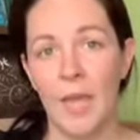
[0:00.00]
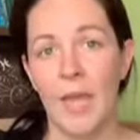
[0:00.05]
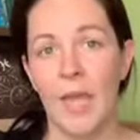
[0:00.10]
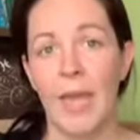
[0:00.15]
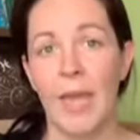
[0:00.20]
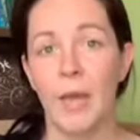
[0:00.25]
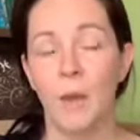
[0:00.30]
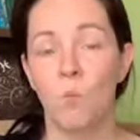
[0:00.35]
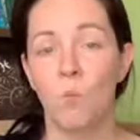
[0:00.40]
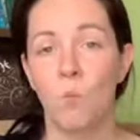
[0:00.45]

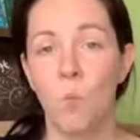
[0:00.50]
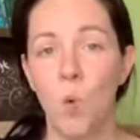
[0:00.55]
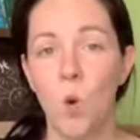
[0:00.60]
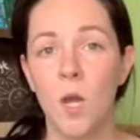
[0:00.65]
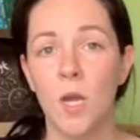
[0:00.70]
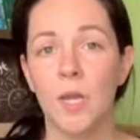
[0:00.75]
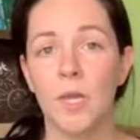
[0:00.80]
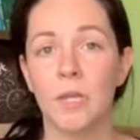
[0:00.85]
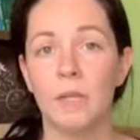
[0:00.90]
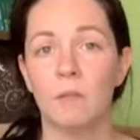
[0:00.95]
And
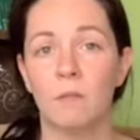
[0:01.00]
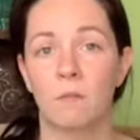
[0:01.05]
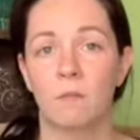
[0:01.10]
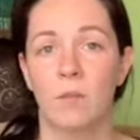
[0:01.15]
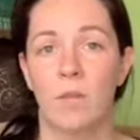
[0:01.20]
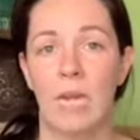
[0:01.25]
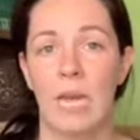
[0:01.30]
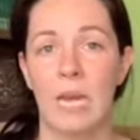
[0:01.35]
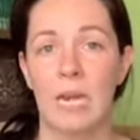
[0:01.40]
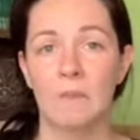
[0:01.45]
one
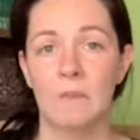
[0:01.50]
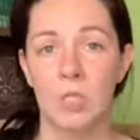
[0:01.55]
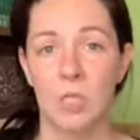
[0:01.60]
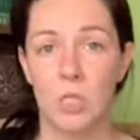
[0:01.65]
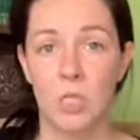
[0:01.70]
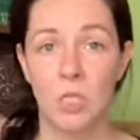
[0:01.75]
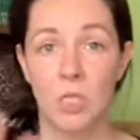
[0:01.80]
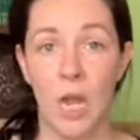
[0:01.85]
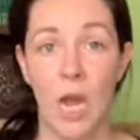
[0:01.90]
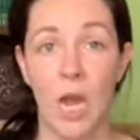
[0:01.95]
kind of
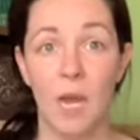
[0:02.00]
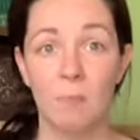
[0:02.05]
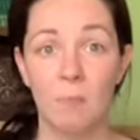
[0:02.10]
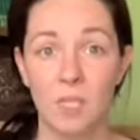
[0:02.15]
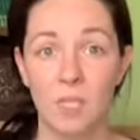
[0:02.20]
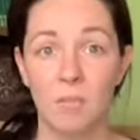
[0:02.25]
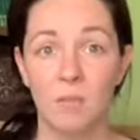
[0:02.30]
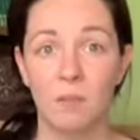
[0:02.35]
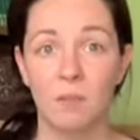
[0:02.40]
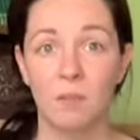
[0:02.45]
stopped
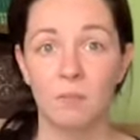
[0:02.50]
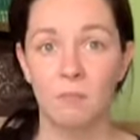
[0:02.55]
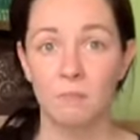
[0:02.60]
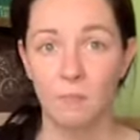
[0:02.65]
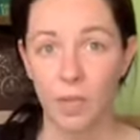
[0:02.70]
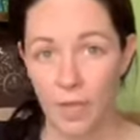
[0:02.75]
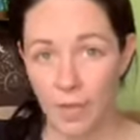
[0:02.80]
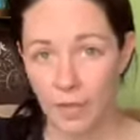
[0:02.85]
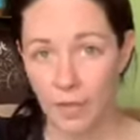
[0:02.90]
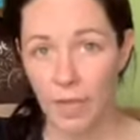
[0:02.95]

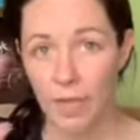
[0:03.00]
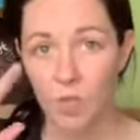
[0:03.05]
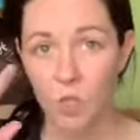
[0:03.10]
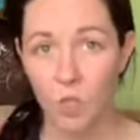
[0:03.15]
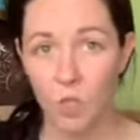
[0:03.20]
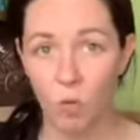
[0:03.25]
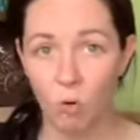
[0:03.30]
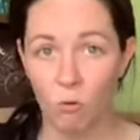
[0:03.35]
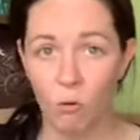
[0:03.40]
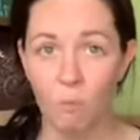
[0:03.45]
and kind of
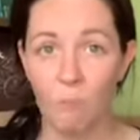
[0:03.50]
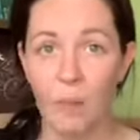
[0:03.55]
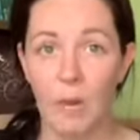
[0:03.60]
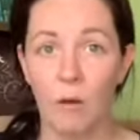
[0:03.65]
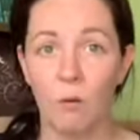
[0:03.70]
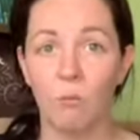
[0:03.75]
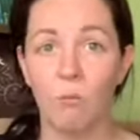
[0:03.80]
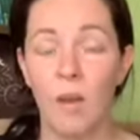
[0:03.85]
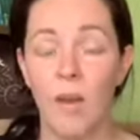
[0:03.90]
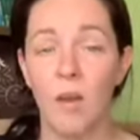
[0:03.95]
circled back
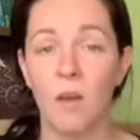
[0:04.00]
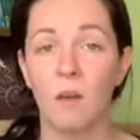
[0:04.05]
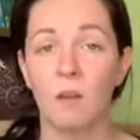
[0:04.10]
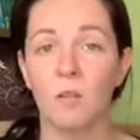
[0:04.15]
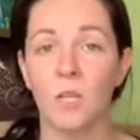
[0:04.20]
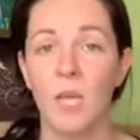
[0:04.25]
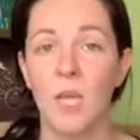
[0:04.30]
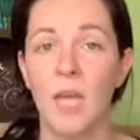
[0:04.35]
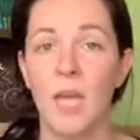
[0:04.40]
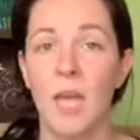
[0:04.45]
around
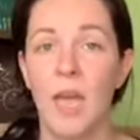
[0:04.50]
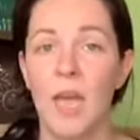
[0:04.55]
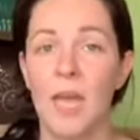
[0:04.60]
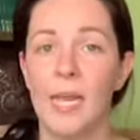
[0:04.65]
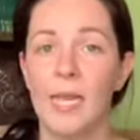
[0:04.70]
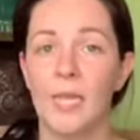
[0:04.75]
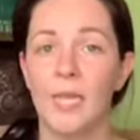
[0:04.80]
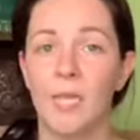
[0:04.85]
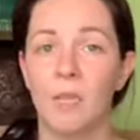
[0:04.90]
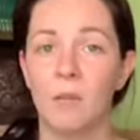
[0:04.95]

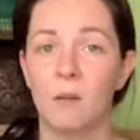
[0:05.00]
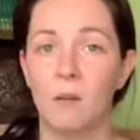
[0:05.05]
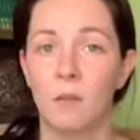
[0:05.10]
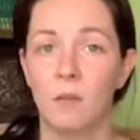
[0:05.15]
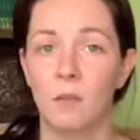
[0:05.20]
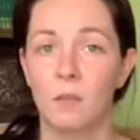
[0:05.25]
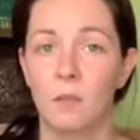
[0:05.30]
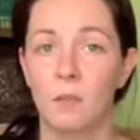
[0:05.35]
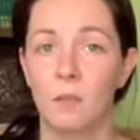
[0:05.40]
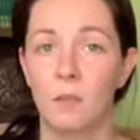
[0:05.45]
and
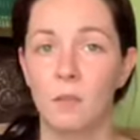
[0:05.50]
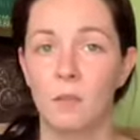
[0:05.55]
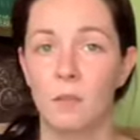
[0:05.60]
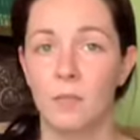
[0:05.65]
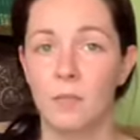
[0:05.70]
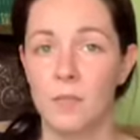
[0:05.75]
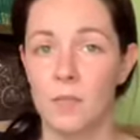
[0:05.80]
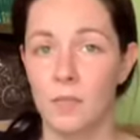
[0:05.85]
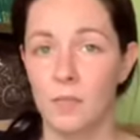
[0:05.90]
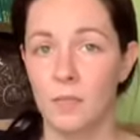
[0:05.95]

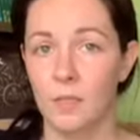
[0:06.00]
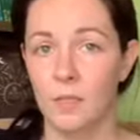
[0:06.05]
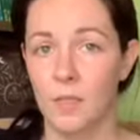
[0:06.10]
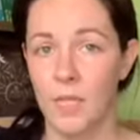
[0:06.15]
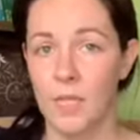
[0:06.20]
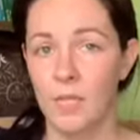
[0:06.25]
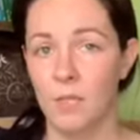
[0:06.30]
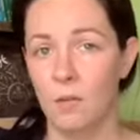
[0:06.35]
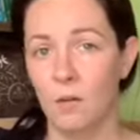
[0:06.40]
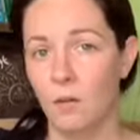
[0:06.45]

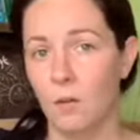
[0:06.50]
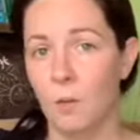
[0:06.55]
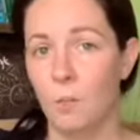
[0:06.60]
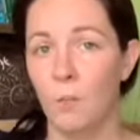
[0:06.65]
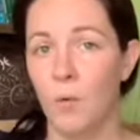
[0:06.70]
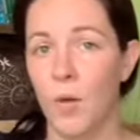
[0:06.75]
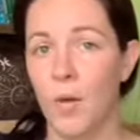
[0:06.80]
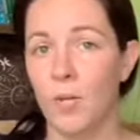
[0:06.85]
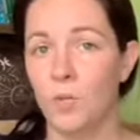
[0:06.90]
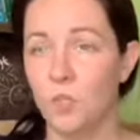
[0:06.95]
landed on a
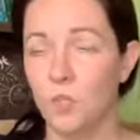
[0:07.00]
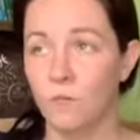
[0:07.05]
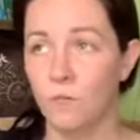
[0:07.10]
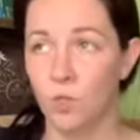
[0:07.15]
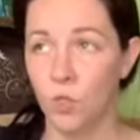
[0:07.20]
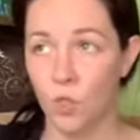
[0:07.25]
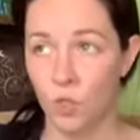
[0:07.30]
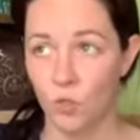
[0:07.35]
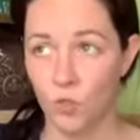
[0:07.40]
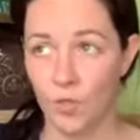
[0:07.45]
branch of a
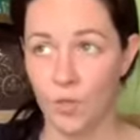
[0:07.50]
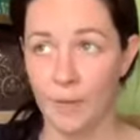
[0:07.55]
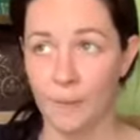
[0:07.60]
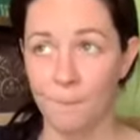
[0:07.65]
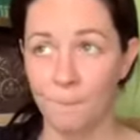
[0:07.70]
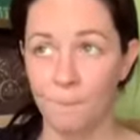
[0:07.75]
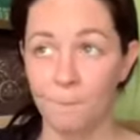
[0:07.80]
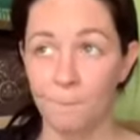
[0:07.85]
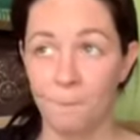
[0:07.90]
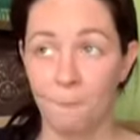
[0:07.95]
tree
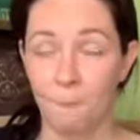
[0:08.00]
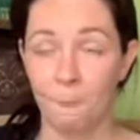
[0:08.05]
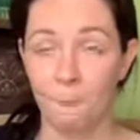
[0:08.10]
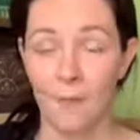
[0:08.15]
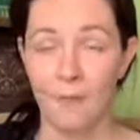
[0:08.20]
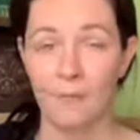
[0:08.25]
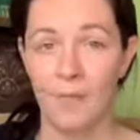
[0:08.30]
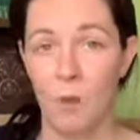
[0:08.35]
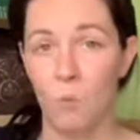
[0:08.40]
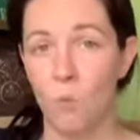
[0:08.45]

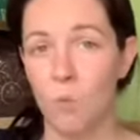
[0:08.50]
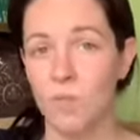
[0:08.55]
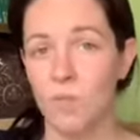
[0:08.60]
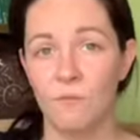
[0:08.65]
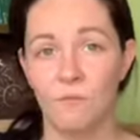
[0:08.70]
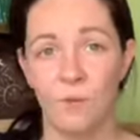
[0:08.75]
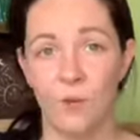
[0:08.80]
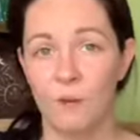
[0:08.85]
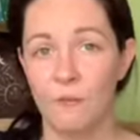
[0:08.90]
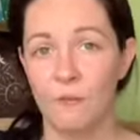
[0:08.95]
that wasn't
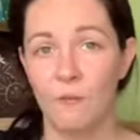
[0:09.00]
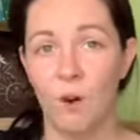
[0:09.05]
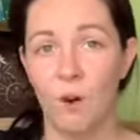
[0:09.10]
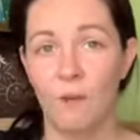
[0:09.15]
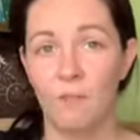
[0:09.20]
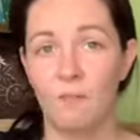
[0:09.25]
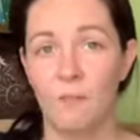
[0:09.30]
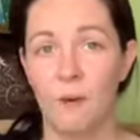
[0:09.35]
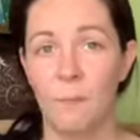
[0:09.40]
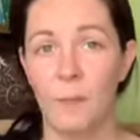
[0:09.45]
very far
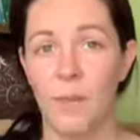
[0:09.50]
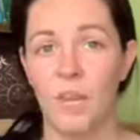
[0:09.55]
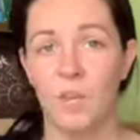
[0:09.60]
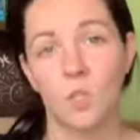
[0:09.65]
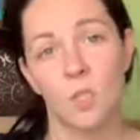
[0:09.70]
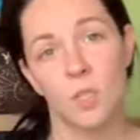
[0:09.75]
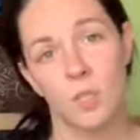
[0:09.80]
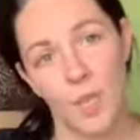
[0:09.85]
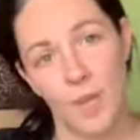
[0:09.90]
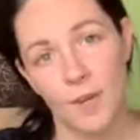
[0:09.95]
from me and
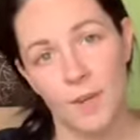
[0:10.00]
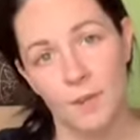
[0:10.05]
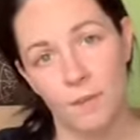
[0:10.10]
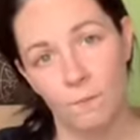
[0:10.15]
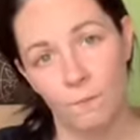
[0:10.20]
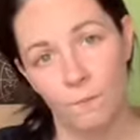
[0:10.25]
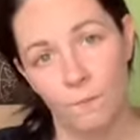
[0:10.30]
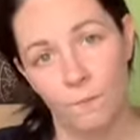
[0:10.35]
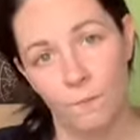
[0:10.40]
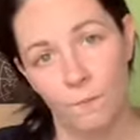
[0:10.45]
just kind
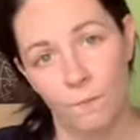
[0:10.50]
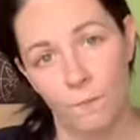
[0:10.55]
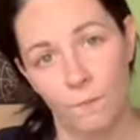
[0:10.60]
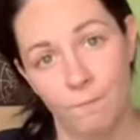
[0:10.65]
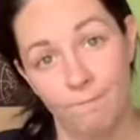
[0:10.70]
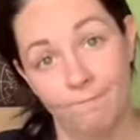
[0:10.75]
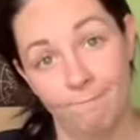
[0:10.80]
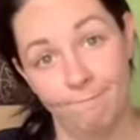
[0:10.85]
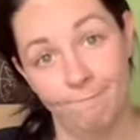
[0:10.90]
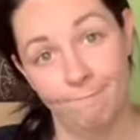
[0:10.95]

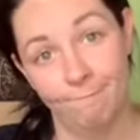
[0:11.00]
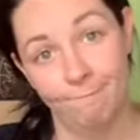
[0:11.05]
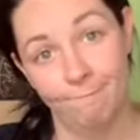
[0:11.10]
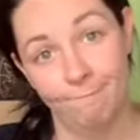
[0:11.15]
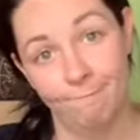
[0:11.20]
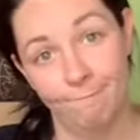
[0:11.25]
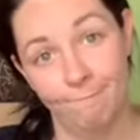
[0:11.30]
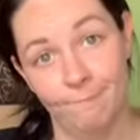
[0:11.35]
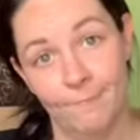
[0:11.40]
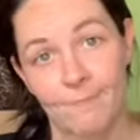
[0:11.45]
of
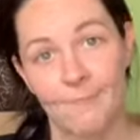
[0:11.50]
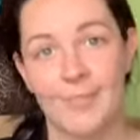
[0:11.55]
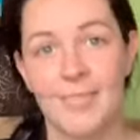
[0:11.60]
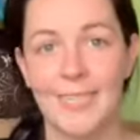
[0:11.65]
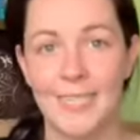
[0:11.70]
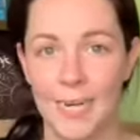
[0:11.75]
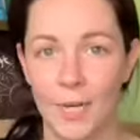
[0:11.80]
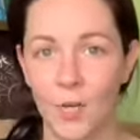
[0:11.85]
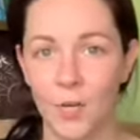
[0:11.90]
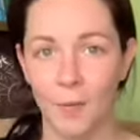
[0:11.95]

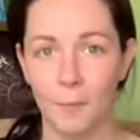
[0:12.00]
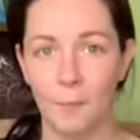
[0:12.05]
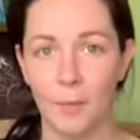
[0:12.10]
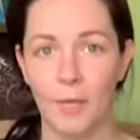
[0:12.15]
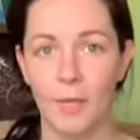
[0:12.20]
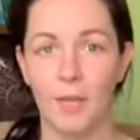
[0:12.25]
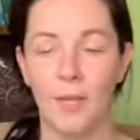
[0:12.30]
stared at me.